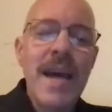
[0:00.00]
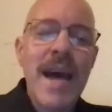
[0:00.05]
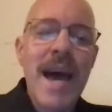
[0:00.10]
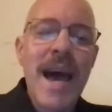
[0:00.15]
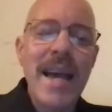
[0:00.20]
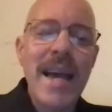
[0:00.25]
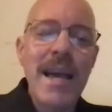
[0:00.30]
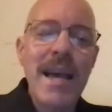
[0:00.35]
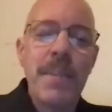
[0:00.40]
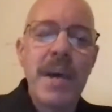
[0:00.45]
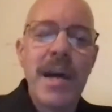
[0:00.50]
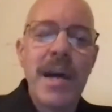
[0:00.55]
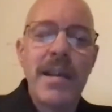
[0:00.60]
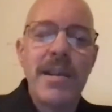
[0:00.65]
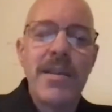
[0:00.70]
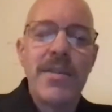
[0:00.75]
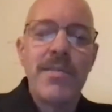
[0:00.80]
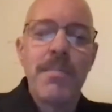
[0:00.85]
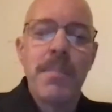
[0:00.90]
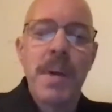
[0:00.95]
Agamben
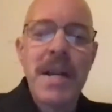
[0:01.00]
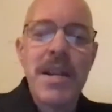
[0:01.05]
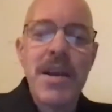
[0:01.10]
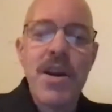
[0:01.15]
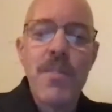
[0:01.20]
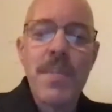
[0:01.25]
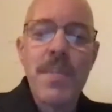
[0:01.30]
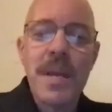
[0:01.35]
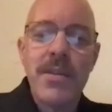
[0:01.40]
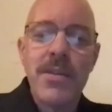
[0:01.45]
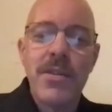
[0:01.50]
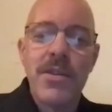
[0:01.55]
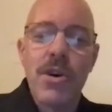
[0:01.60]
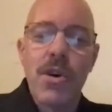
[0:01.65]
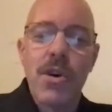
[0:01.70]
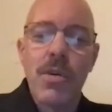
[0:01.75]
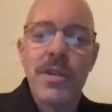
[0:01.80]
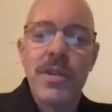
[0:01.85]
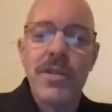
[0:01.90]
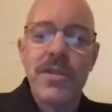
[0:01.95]
is by no means the
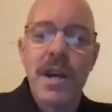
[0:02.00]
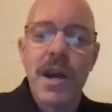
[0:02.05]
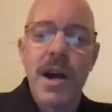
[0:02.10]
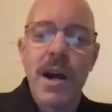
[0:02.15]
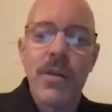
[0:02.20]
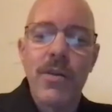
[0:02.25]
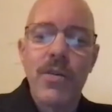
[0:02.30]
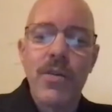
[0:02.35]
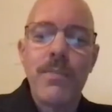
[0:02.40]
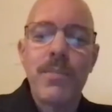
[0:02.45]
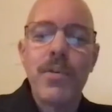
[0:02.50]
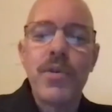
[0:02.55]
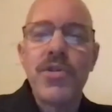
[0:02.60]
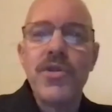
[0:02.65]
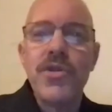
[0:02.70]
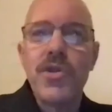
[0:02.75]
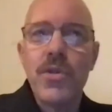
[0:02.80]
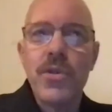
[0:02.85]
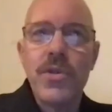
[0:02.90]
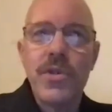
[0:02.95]
only scholar who
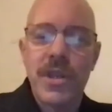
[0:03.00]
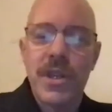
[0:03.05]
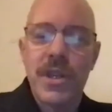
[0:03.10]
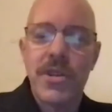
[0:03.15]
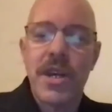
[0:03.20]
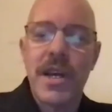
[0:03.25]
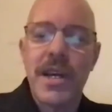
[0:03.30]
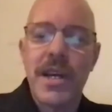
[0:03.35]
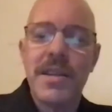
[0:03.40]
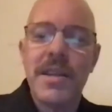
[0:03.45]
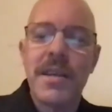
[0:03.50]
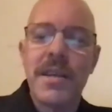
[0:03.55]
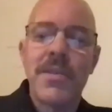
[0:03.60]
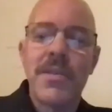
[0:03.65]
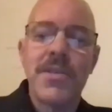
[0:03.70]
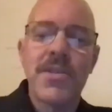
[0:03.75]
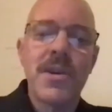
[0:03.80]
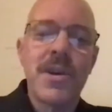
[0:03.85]
pursues such ideas.